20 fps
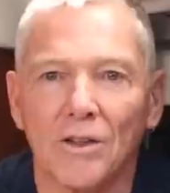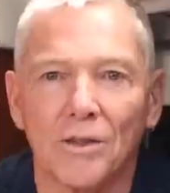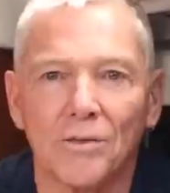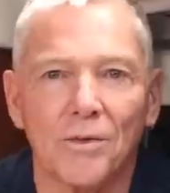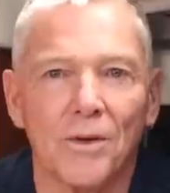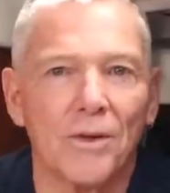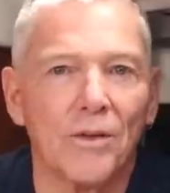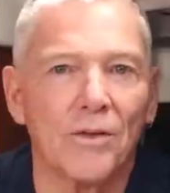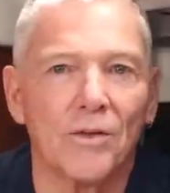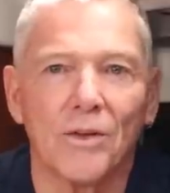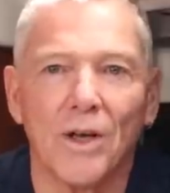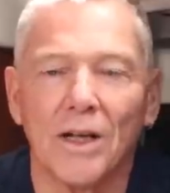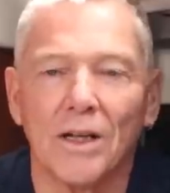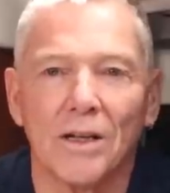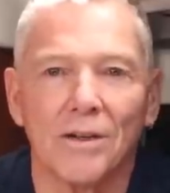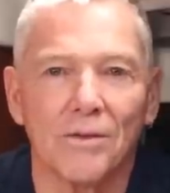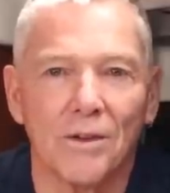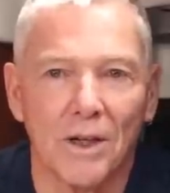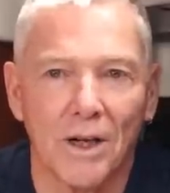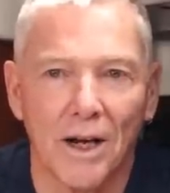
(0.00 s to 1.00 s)
just for the
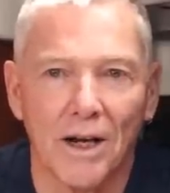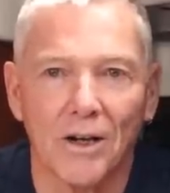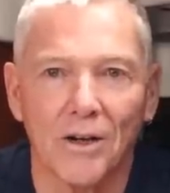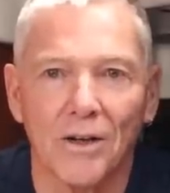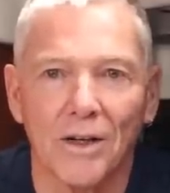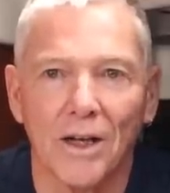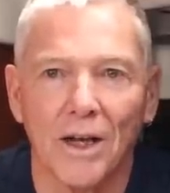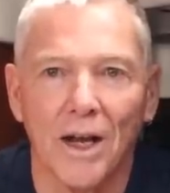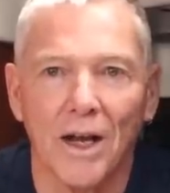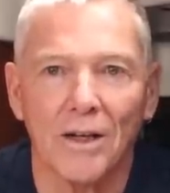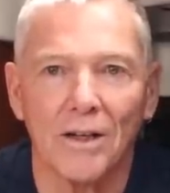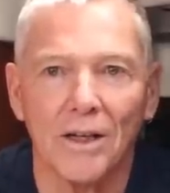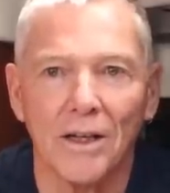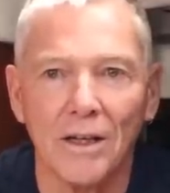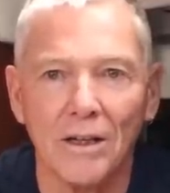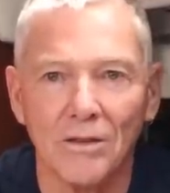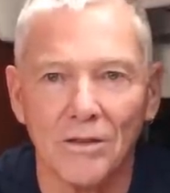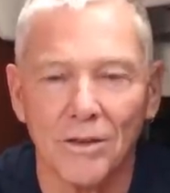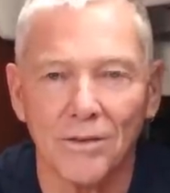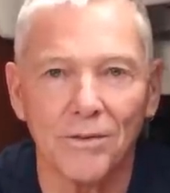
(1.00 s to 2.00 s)
sake of clarity and
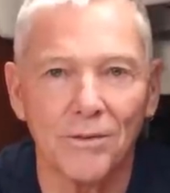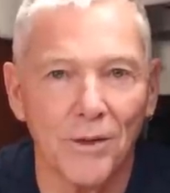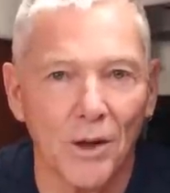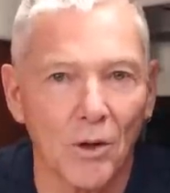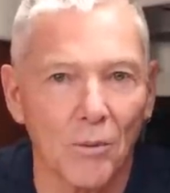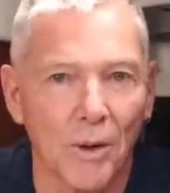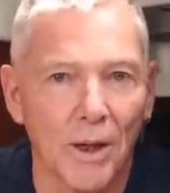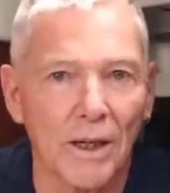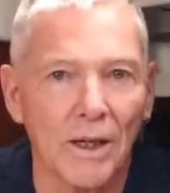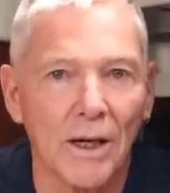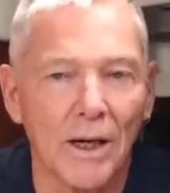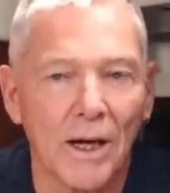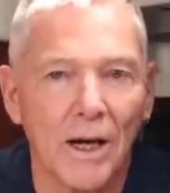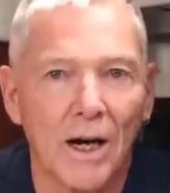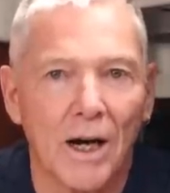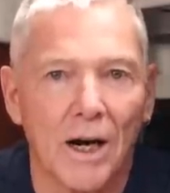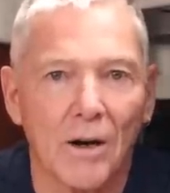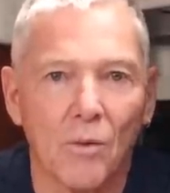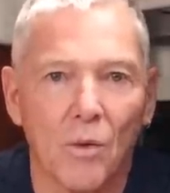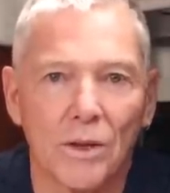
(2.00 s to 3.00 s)
ease of filming,
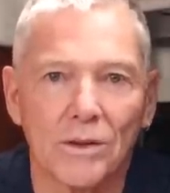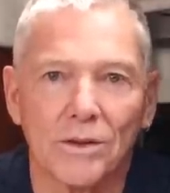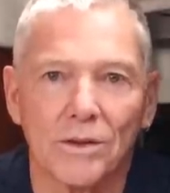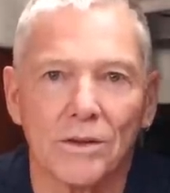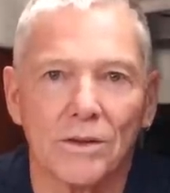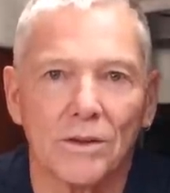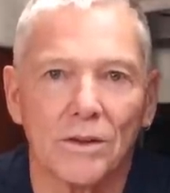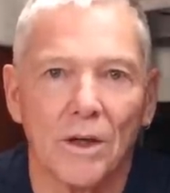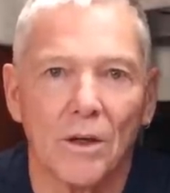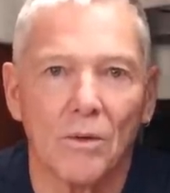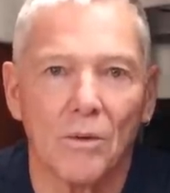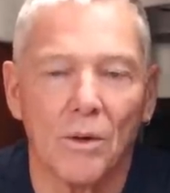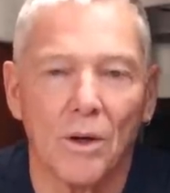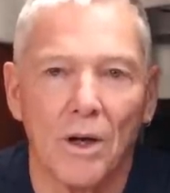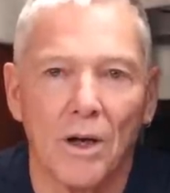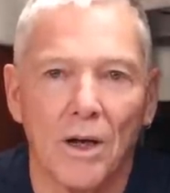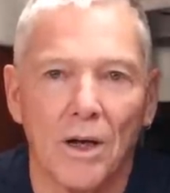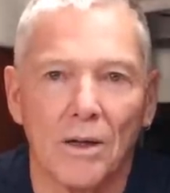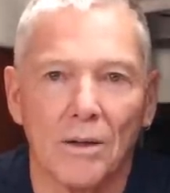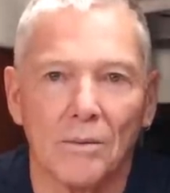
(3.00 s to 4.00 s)
I wasn't
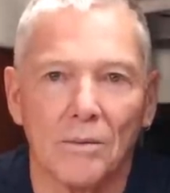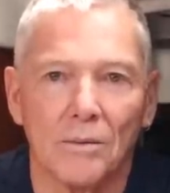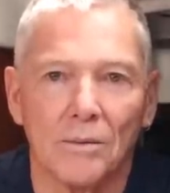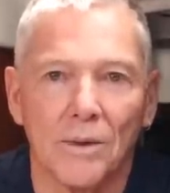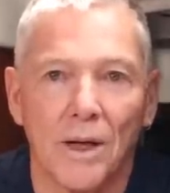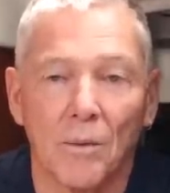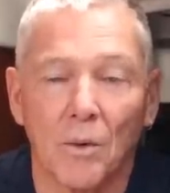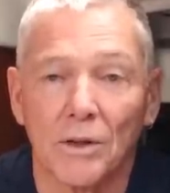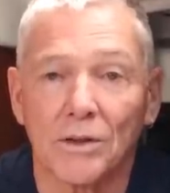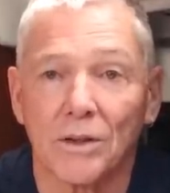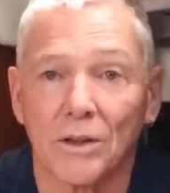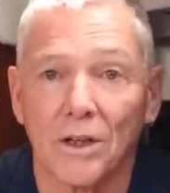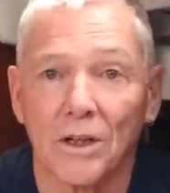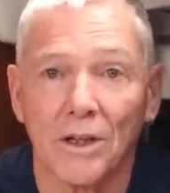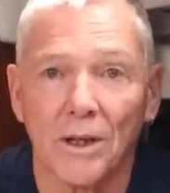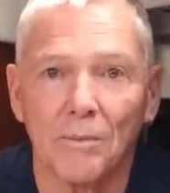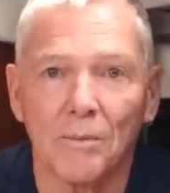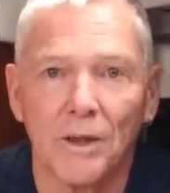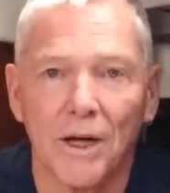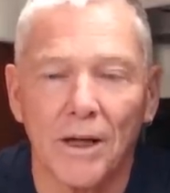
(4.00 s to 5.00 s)

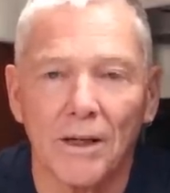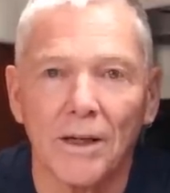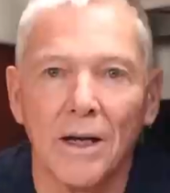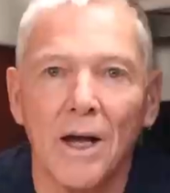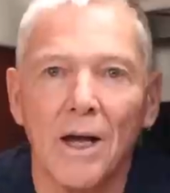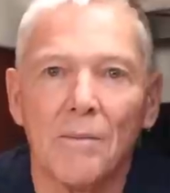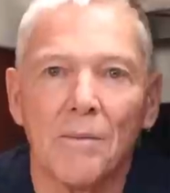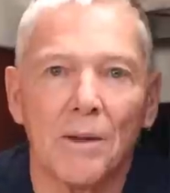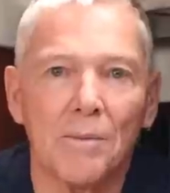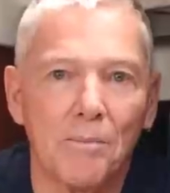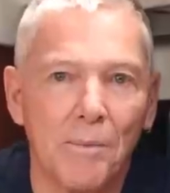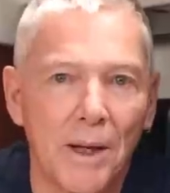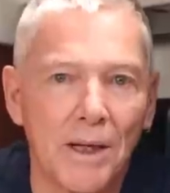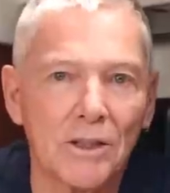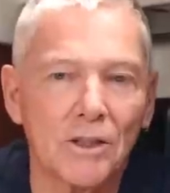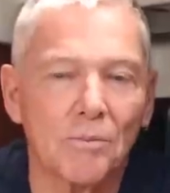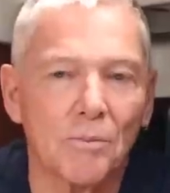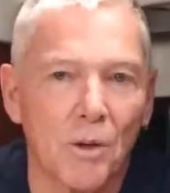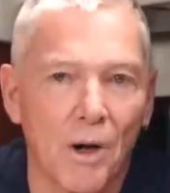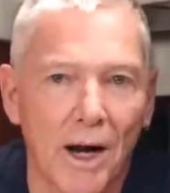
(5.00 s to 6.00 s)
clipped in. But
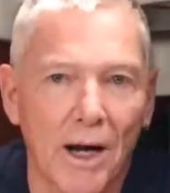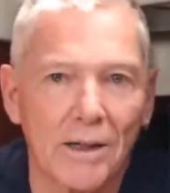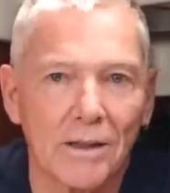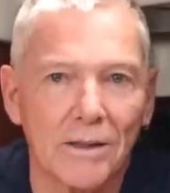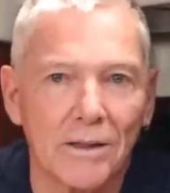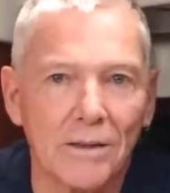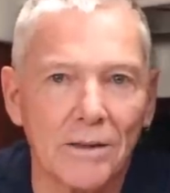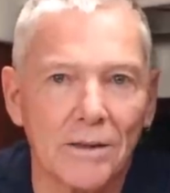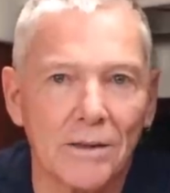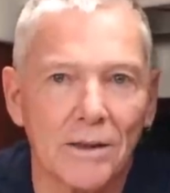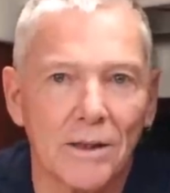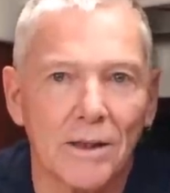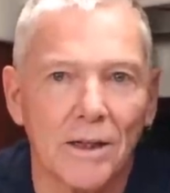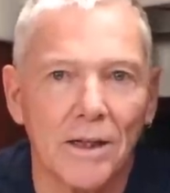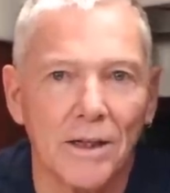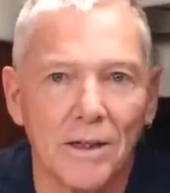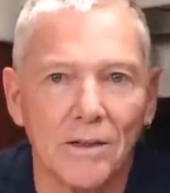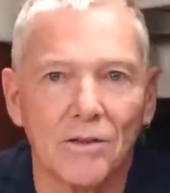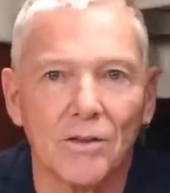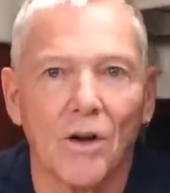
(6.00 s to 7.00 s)
best practice
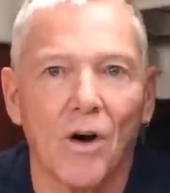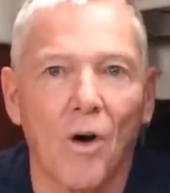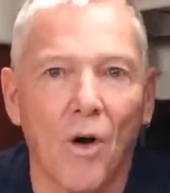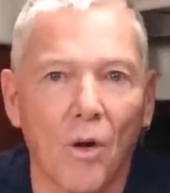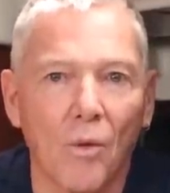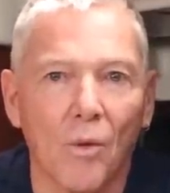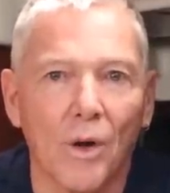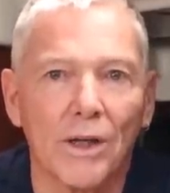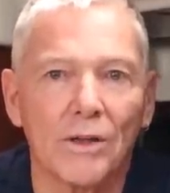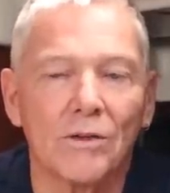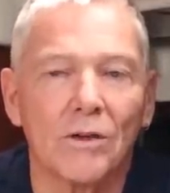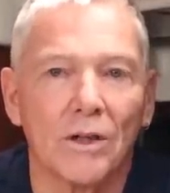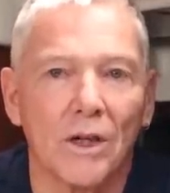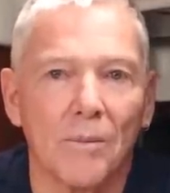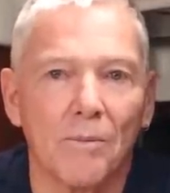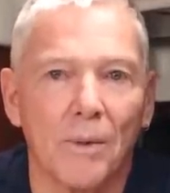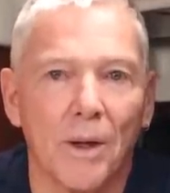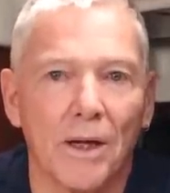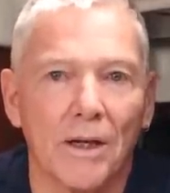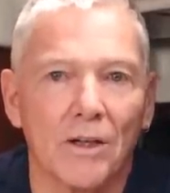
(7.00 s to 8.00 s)
is always
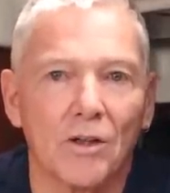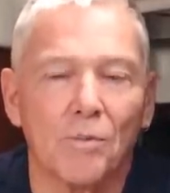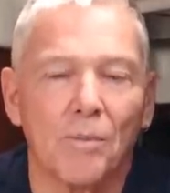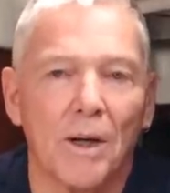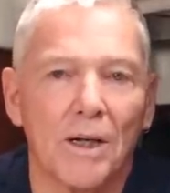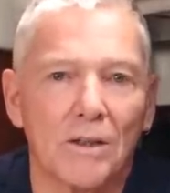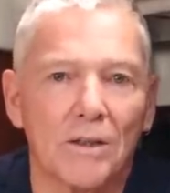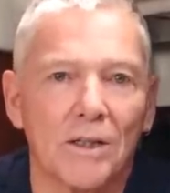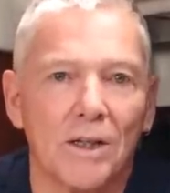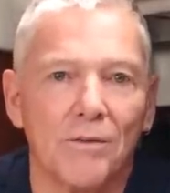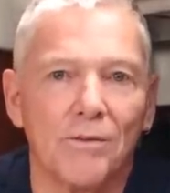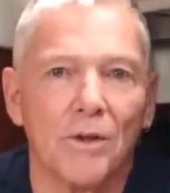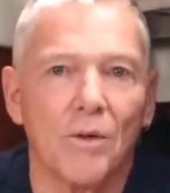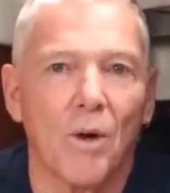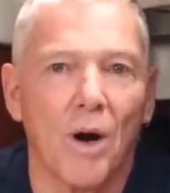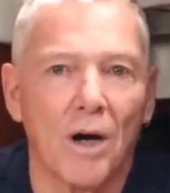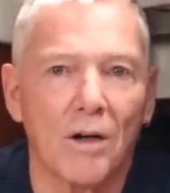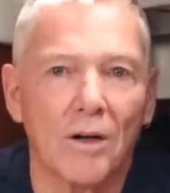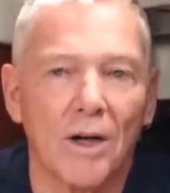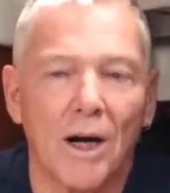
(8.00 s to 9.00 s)
clip in, especially if
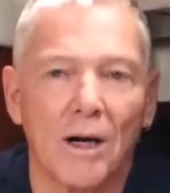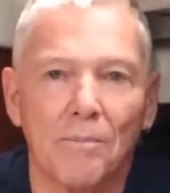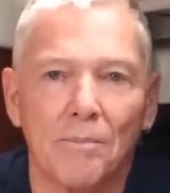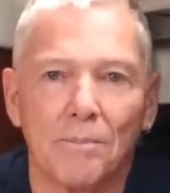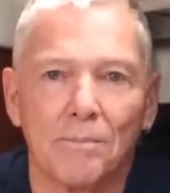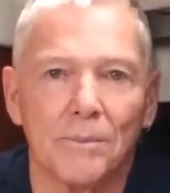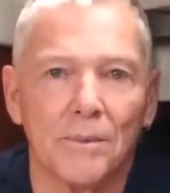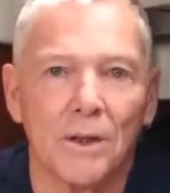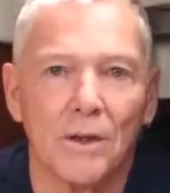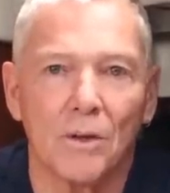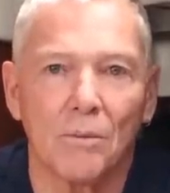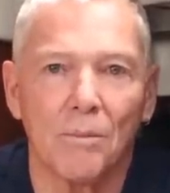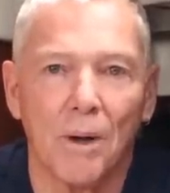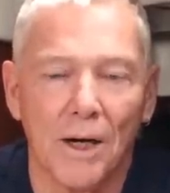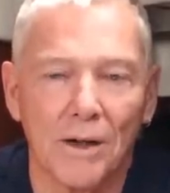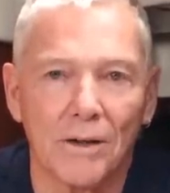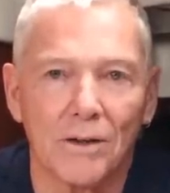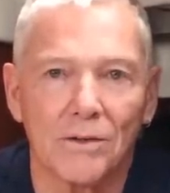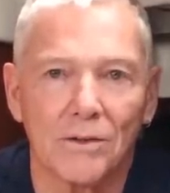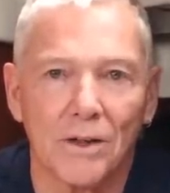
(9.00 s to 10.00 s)
you are up, you know,
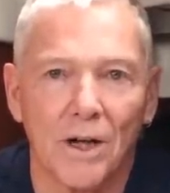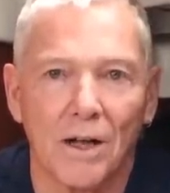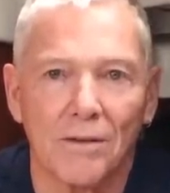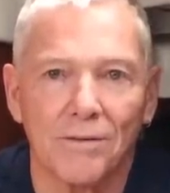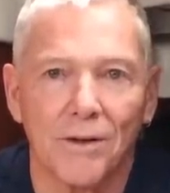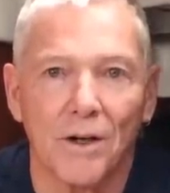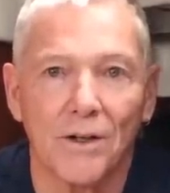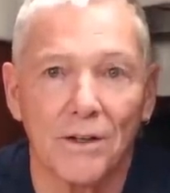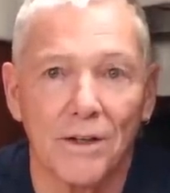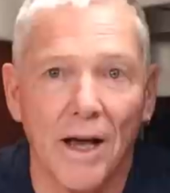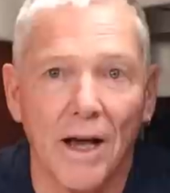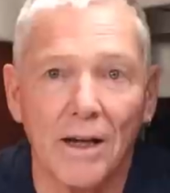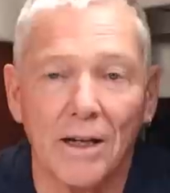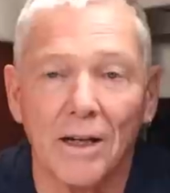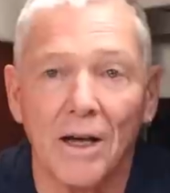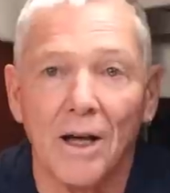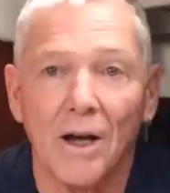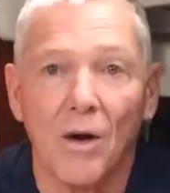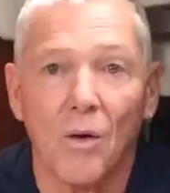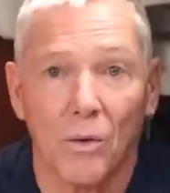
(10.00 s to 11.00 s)
by yourself on
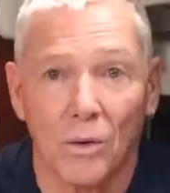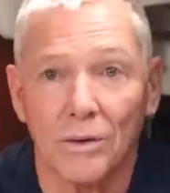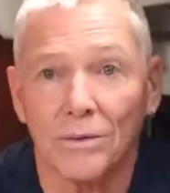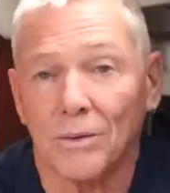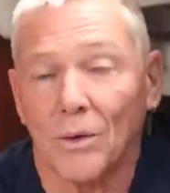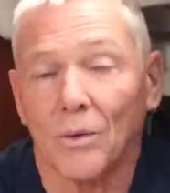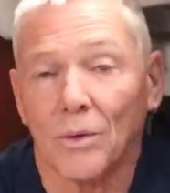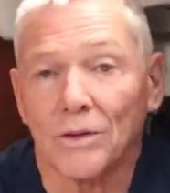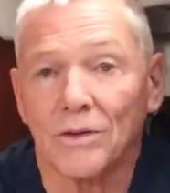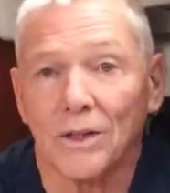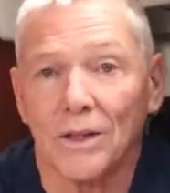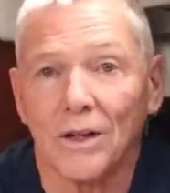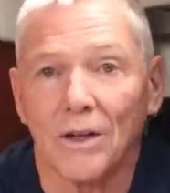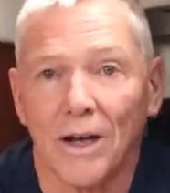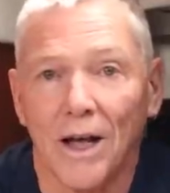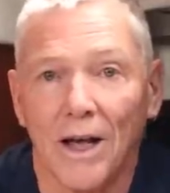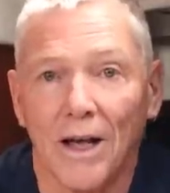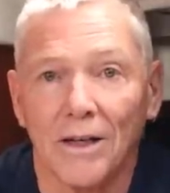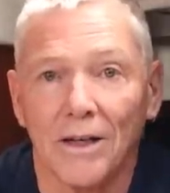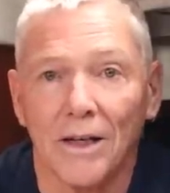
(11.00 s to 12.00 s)
deck or
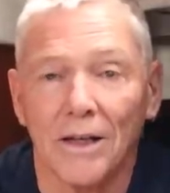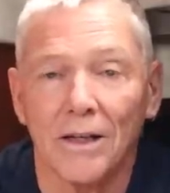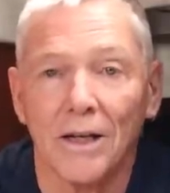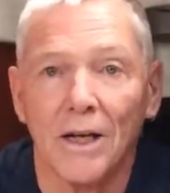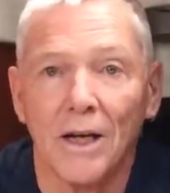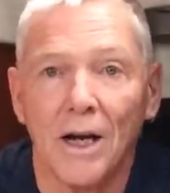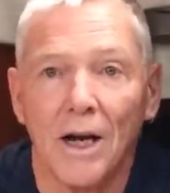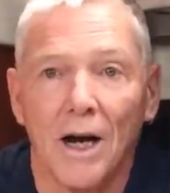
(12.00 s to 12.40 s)
single handing.